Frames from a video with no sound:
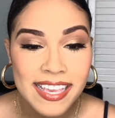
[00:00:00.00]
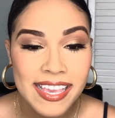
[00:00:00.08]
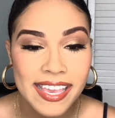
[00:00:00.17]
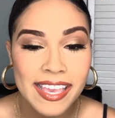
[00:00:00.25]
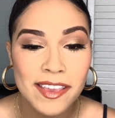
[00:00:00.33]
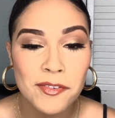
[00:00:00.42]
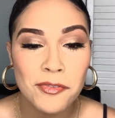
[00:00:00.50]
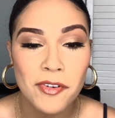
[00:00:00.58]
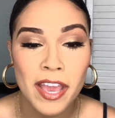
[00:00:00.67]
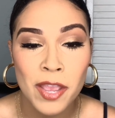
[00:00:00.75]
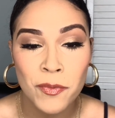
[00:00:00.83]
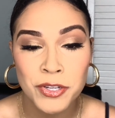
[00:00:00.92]
If
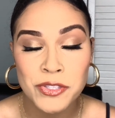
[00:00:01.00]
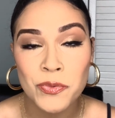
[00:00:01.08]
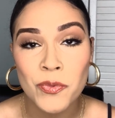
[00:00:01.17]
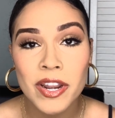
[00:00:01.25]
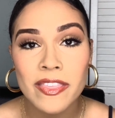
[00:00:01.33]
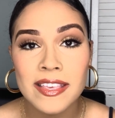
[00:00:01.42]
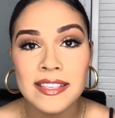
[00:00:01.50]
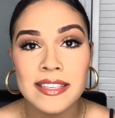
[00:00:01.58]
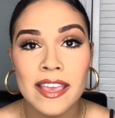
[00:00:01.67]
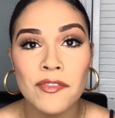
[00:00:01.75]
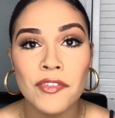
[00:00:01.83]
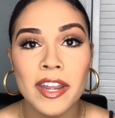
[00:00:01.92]
I were to wear this
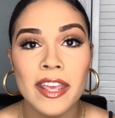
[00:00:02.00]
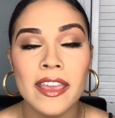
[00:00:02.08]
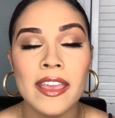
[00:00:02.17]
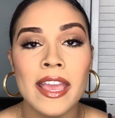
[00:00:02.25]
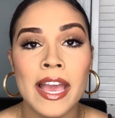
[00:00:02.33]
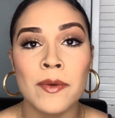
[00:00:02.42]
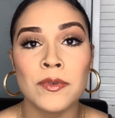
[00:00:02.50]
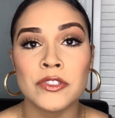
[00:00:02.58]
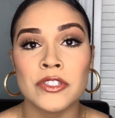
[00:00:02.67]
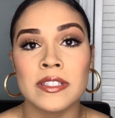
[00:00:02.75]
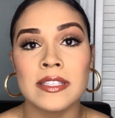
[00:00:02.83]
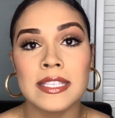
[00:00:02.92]
every day, I will
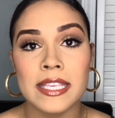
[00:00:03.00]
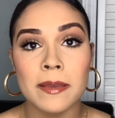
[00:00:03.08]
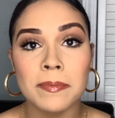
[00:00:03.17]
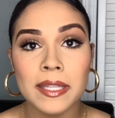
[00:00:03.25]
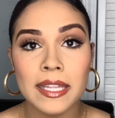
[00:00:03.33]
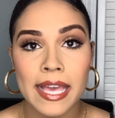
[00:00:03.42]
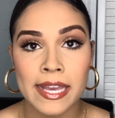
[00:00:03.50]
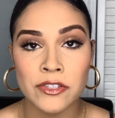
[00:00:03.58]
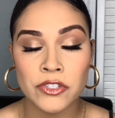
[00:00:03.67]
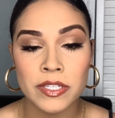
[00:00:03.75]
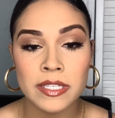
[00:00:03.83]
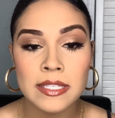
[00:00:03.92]
just skip the
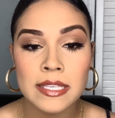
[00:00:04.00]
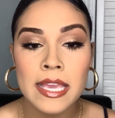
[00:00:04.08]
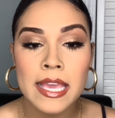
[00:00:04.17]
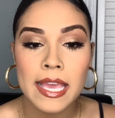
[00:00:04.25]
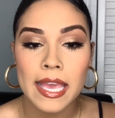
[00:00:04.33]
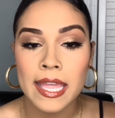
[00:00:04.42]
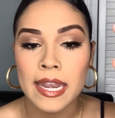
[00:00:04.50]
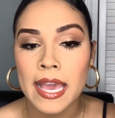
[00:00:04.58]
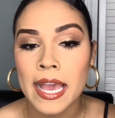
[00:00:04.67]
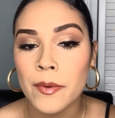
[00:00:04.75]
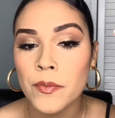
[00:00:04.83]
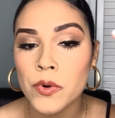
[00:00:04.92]
lashes and
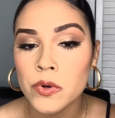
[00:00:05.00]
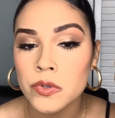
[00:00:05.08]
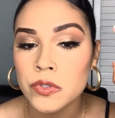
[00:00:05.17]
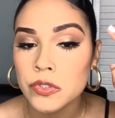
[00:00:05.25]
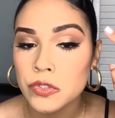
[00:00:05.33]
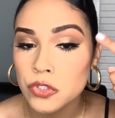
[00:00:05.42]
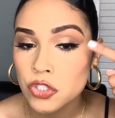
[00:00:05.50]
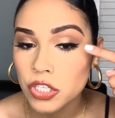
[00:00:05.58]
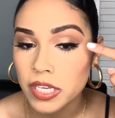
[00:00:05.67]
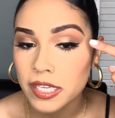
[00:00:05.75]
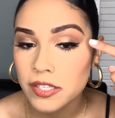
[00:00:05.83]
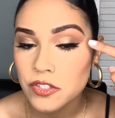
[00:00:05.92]
I will
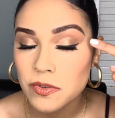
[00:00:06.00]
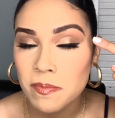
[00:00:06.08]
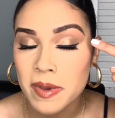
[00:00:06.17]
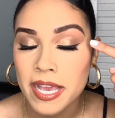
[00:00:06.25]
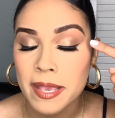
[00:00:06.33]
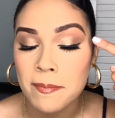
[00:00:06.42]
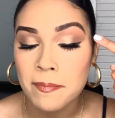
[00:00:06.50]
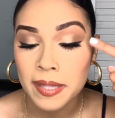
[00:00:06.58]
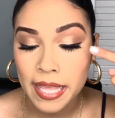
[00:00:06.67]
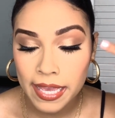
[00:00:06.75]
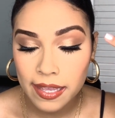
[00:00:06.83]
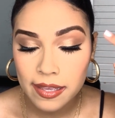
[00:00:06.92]
change my
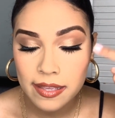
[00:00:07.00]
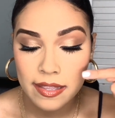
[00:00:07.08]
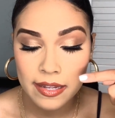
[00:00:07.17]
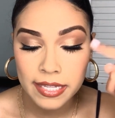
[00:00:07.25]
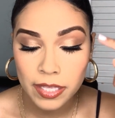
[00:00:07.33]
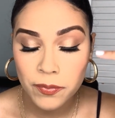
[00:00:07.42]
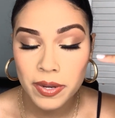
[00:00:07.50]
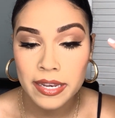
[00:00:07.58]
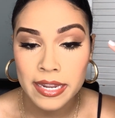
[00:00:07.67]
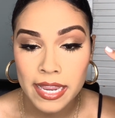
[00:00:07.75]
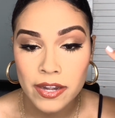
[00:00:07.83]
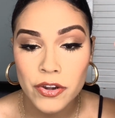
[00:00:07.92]
black liquid
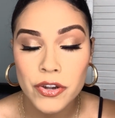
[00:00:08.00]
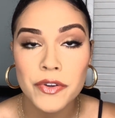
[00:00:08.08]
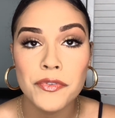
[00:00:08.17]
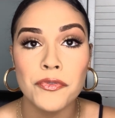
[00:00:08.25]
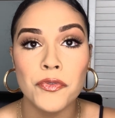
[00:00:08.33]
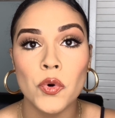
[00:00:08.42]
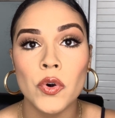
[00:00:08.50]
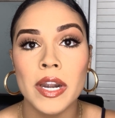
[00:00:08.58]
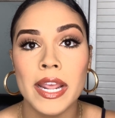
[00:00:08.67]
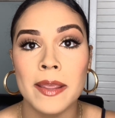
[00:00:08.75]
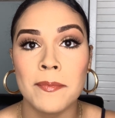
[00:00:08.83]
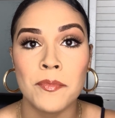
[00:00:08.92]
liner for
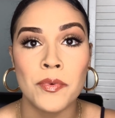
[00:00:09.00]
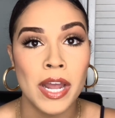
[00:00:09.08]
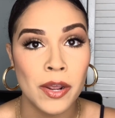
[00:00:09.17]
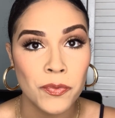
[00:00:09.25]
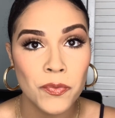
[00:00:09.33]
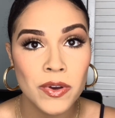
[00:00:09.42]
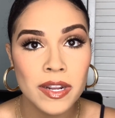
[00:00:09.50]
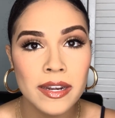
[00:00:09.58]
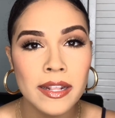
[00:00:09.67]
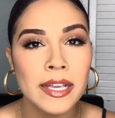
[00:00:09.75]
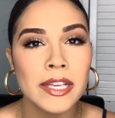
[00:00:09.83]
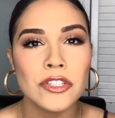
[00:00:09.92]
a brown
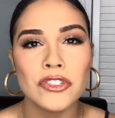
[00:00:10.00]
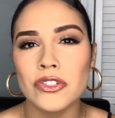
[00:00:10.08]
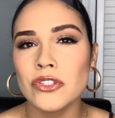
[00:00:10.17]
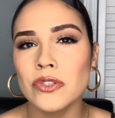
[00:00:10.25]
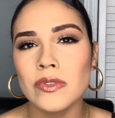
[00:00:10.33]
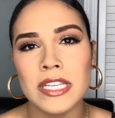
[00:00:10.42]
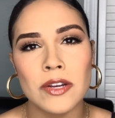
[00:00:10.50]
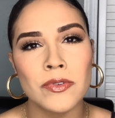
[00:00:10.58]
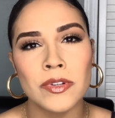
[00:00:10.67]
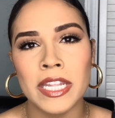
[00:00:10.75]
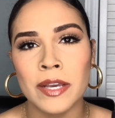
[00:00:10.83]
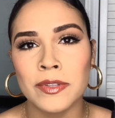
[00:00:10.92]
one just to
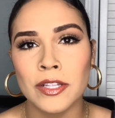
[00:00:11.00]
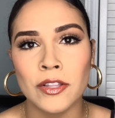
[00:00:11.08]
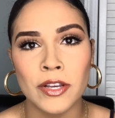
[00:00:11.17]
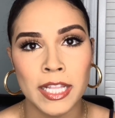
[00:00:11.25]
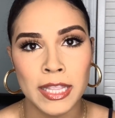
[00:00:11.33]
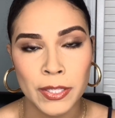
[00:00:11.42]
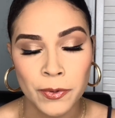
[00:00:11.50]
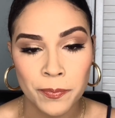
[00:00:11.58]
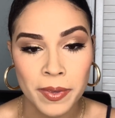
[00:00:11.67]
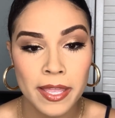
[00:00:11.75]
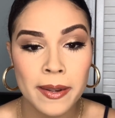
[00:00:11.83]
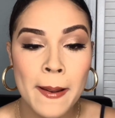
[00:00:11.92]
tone down the look a little
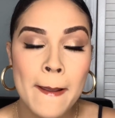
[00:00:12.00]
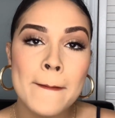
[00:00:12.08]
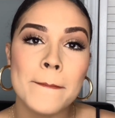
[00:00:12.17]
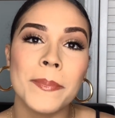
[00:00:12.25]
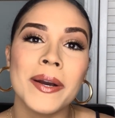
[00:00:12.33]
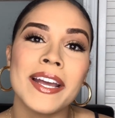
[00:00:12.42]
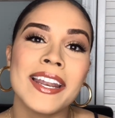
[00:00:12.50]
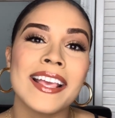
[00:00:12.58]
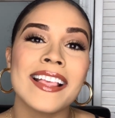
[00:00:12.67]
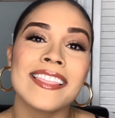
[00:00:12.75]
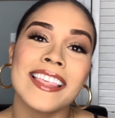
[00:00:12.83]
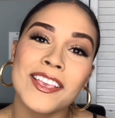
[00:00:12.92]
bit. But
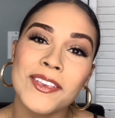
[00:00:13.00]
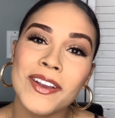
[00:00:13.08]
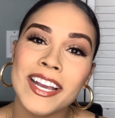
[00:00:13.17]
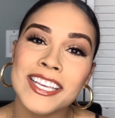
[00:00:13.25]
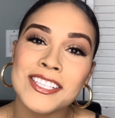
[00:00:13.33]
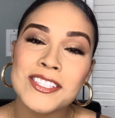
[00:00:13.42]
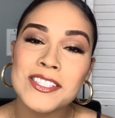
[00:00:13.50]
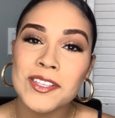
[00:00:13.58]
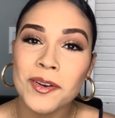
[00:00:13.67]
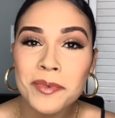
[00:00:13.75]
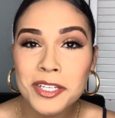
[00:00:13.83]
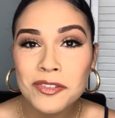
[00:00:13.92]
thank you guys
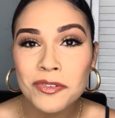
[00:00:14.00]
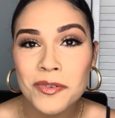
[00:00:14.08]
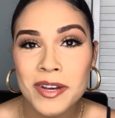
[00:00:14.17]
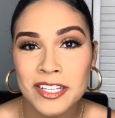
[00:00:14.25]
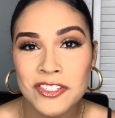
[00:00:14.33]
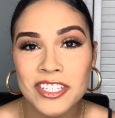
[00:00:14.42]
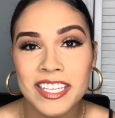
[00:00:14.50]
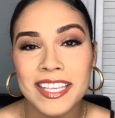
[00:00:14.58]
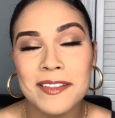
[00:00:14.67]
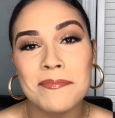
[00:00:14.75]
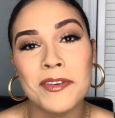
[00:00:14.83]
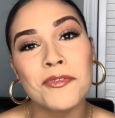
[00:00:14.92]
so much for
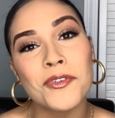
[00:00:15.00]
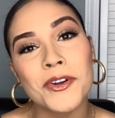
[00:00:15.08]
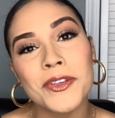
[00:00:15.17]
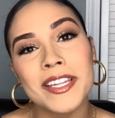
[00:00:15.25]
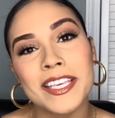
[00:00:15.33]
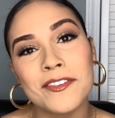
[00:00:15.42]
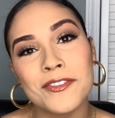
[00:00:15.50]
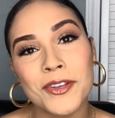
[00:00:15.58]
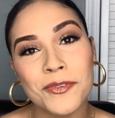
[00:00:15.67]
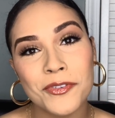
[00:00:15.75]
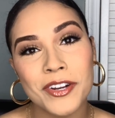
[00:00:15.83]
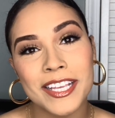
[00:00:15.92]
watching. Before you leave,
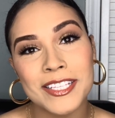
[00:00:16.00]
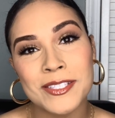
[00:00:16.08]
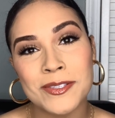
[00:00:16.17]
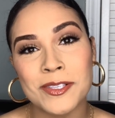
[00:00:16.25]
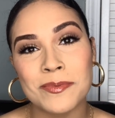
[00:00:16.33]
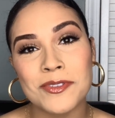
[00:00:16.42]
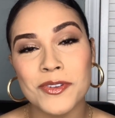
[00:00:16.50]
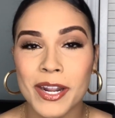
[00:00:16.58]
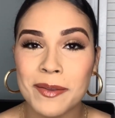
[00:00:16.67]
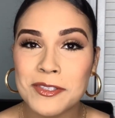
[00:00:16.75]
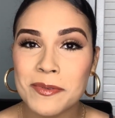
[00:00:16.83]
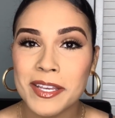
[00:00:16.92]
don't forget to
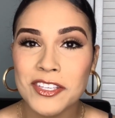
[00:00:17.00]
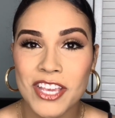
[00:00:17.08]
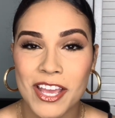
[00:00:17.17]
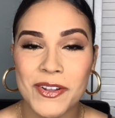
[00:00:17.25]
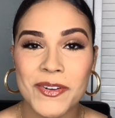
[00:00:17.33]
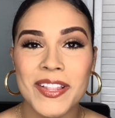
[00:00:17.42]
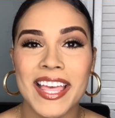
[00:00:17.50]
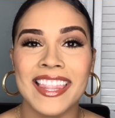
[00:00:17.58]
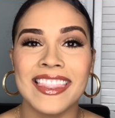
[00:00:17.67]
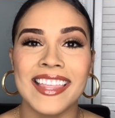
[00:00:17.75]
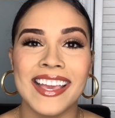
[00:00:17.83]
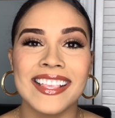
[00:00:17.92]
subscribe to my channel
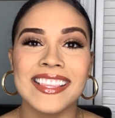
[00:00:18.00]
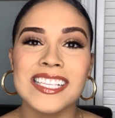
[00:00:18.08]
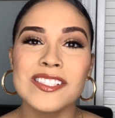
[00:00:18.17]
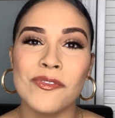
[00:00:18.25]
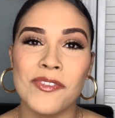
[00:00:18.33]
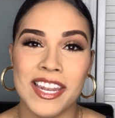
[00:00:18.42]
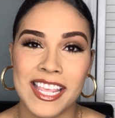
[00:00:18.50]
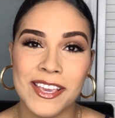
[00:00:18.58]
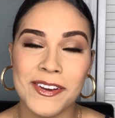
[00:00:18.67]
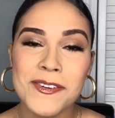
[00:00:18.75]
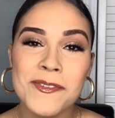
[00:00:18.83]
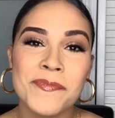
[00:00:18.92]
and like this
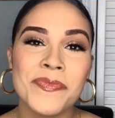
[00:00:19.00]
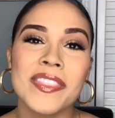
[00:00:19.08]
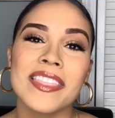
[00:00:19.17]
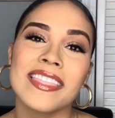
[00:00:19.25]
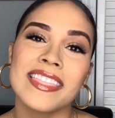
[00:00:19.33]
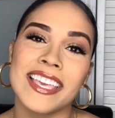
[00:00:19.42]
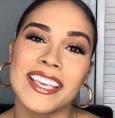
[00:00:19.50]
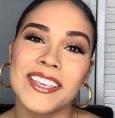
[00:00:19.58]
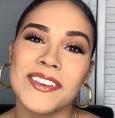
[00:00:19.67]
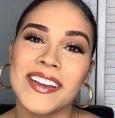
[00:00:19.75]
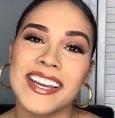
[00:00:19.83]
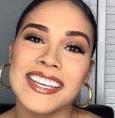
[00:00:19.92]
video. Thank
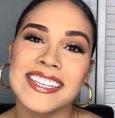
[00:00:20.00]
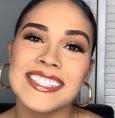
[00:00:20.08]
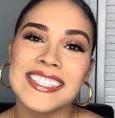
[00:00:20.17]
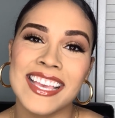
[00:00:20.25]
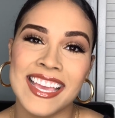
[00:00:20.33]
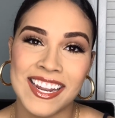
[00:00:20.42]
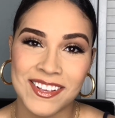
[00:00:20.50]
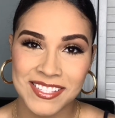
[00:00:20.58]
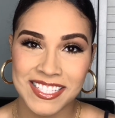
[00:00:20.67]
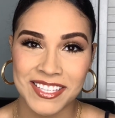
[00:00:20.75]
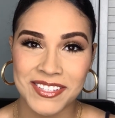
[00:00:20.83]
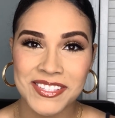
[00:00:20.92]
you guys, and I'll
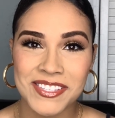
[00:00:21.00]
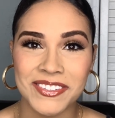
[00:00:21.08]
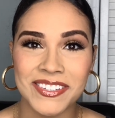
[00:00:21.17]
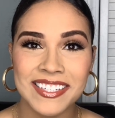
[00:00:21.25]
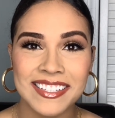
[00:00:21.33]
see you soon.